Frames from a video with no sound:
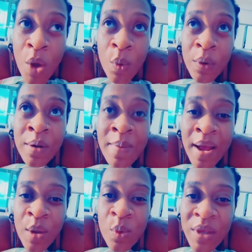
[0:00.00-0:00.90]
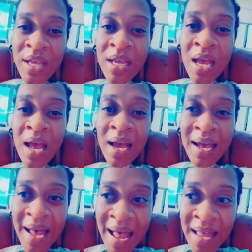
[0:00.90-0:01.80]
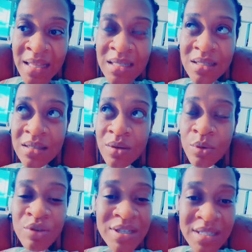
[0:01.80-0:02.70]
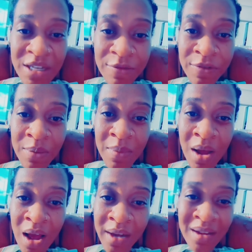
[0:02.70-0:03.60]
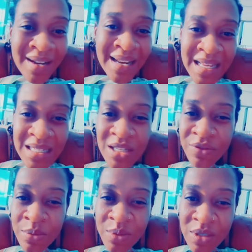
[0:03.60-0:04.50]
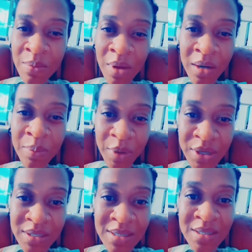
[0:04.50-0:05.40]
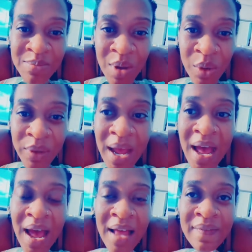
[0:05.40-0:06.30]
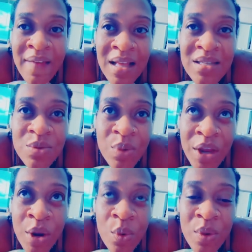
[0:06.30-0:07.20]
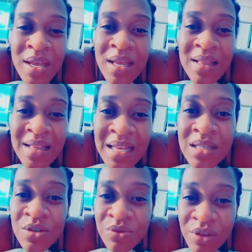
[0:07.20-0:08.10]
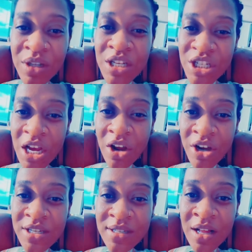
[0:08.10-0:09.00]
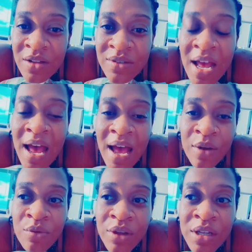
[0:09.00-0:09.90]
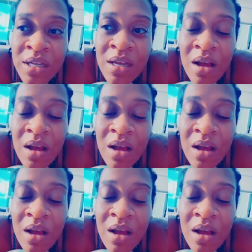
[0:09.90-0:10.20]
whereby we can't receive from God unless it's from some other person's mouth. And that's where we need to really check ourselves and really